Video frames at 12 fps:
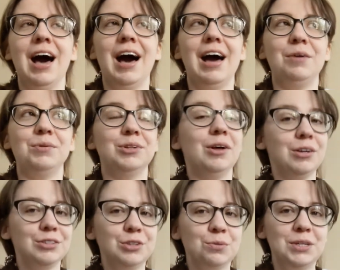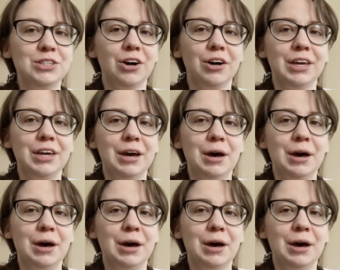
I will also be talking